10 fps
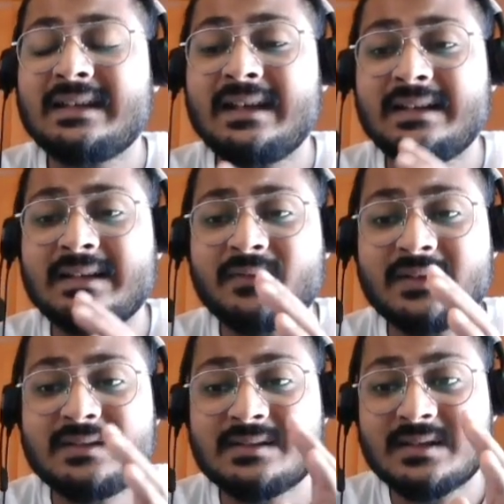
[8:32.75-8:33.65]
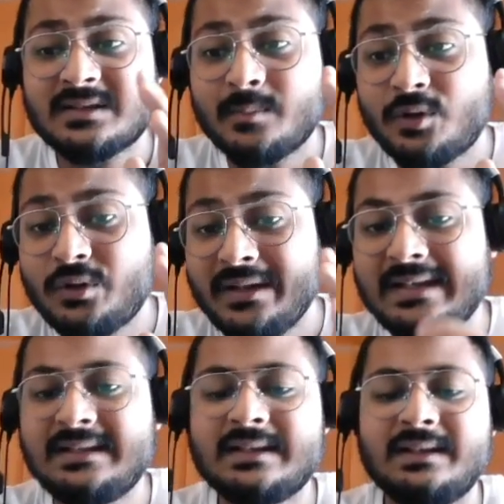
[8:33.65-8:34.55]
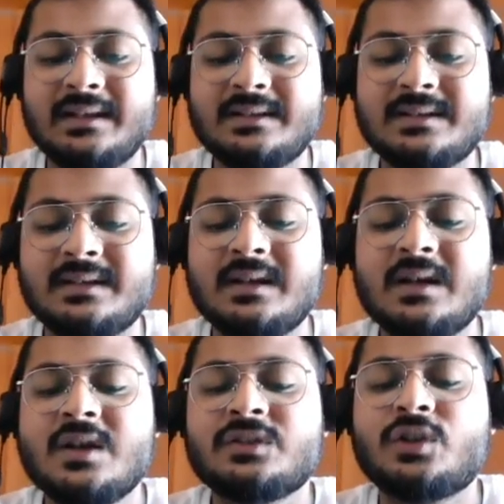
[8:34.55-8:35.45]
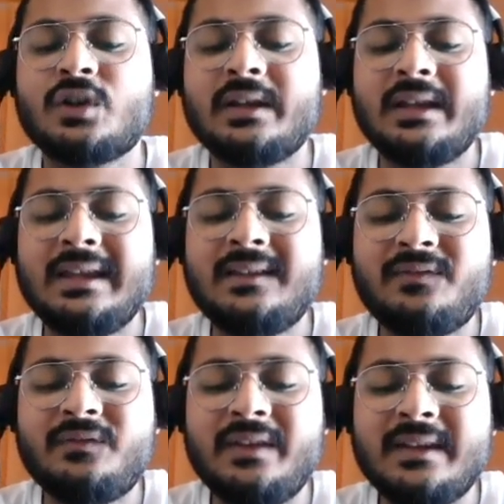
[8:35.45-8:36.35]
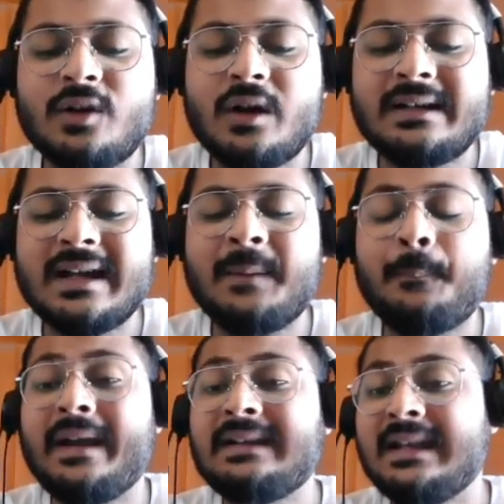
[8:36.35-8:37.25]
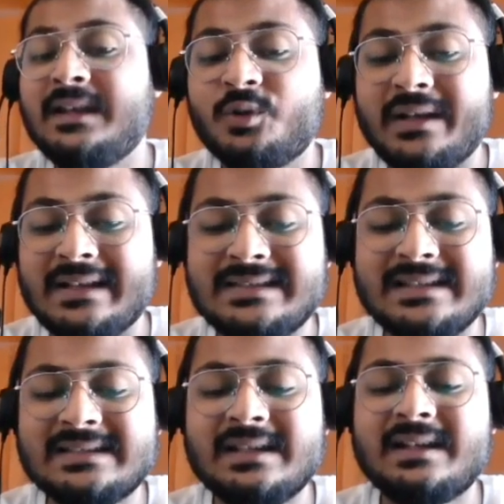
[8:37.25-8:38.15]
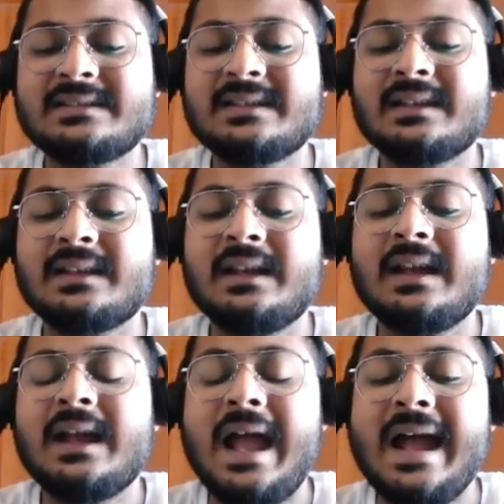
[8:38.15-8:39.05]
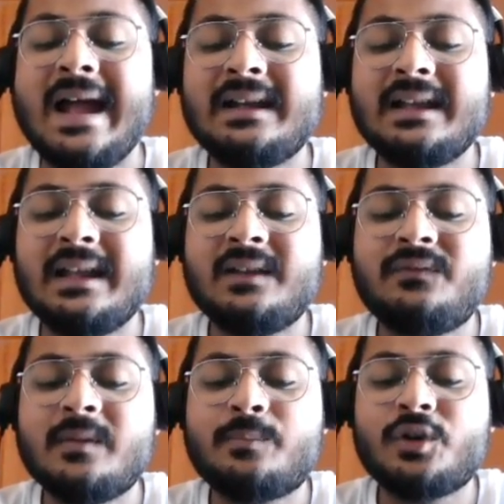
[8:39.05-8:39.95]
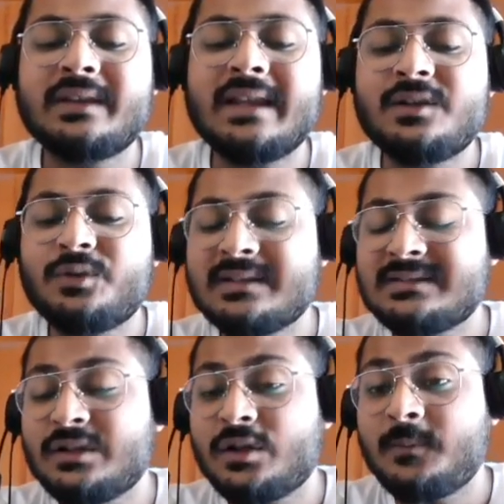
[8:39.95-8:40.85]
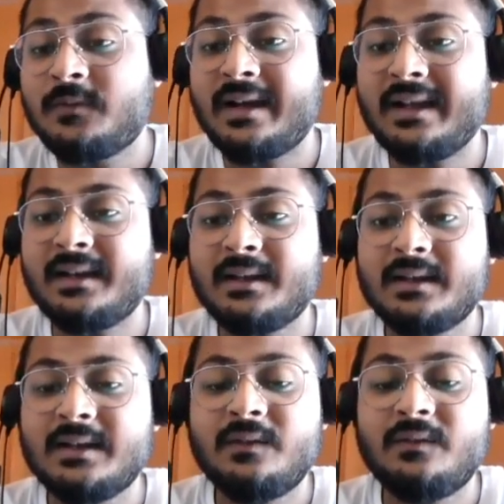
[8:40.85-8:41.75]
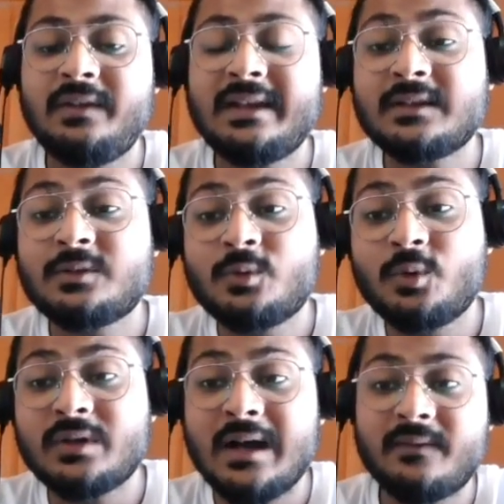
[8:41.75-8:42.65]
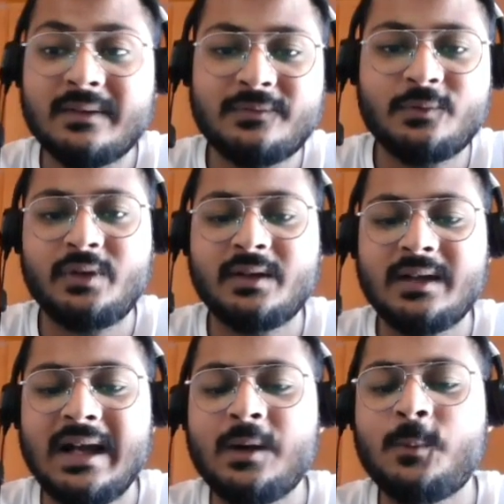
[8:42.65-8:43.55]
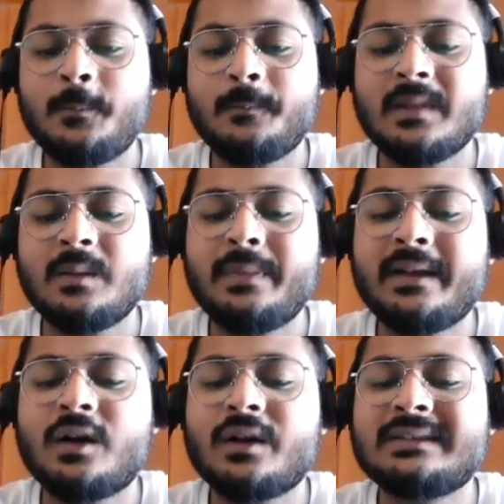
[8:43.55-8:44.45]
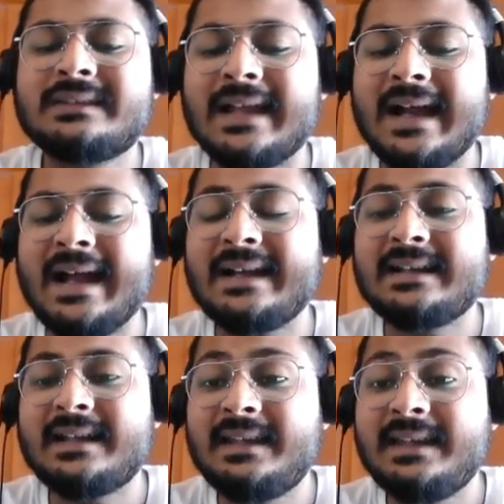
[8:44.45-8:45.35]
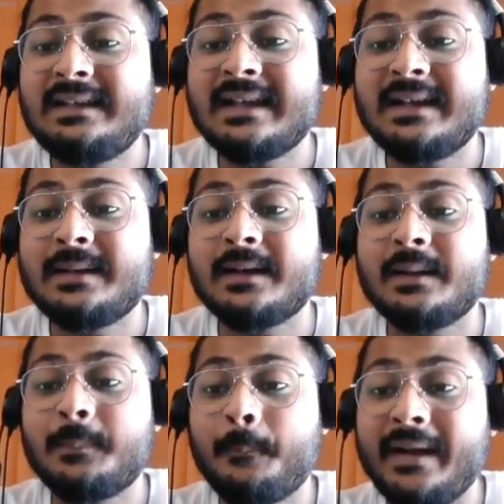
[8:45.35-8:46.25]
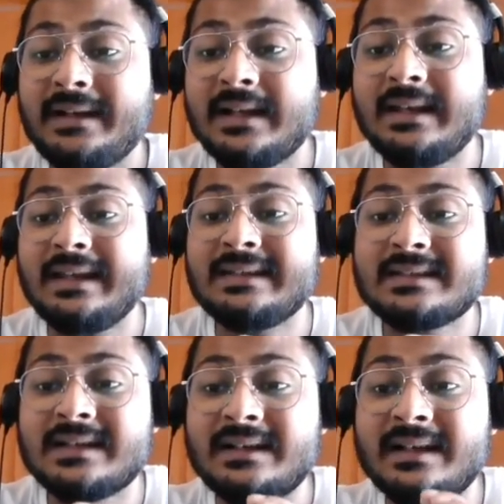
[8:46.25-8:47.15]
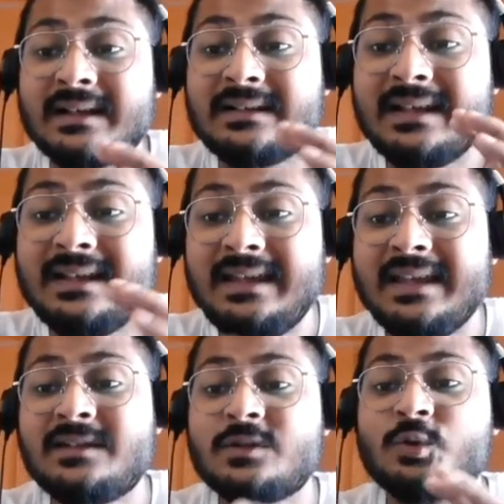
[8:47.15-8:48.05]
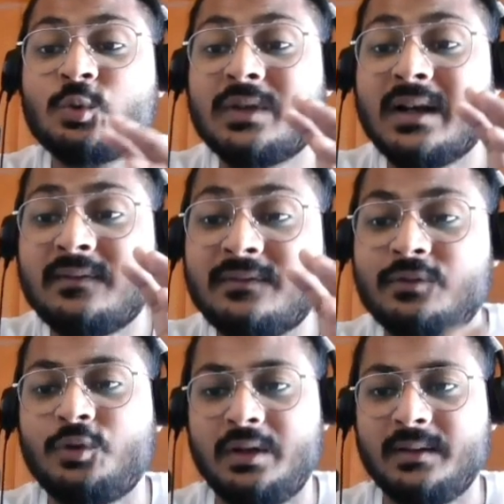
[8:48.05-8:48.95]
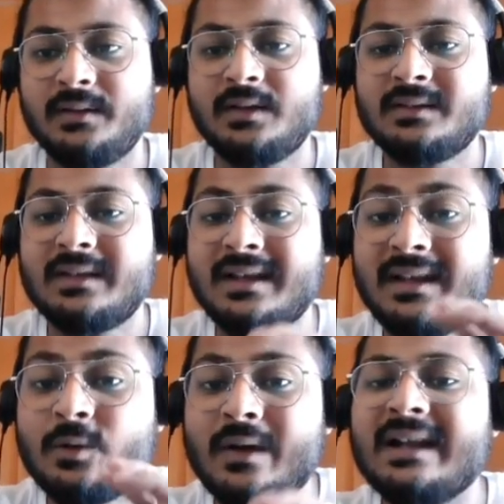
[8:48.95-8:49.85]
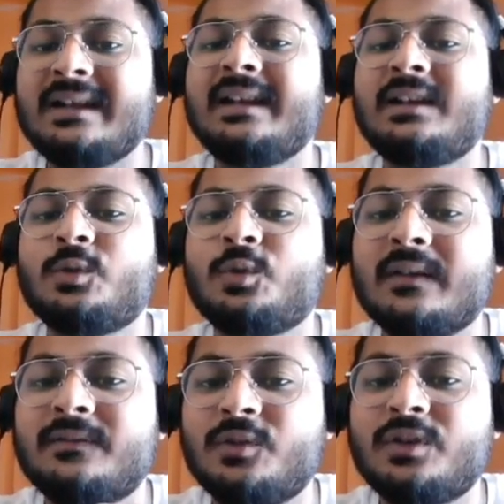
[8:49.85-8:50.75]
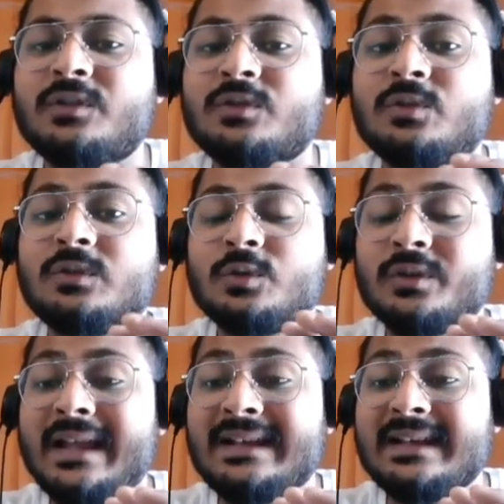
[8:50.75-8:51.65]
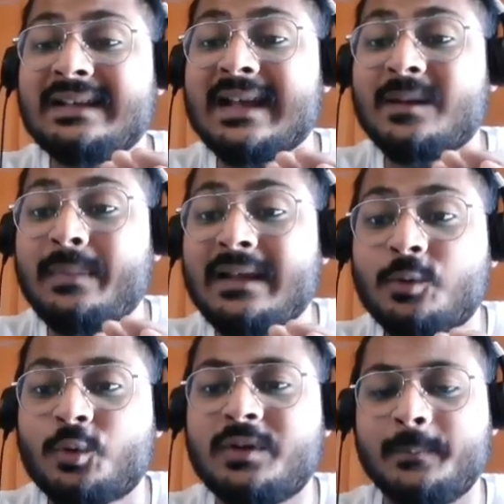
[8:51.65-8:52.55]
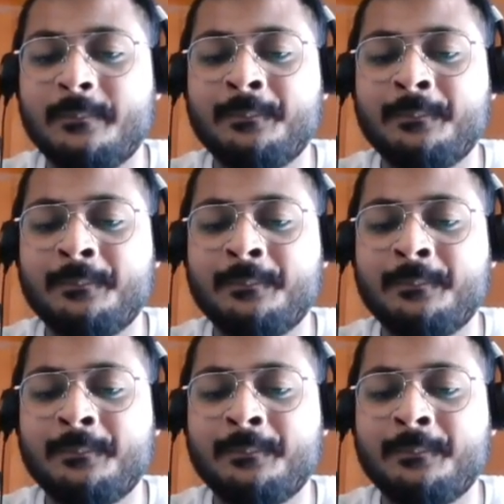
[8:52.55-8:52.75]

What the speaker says: Let us first discuss about heat conduction. So if we got a metal utensil here, and if we put that utensil on fire, we can cook our food. How? Because that heated metal is conducting heat to the food, the required heat to the food, so that it can be cooked.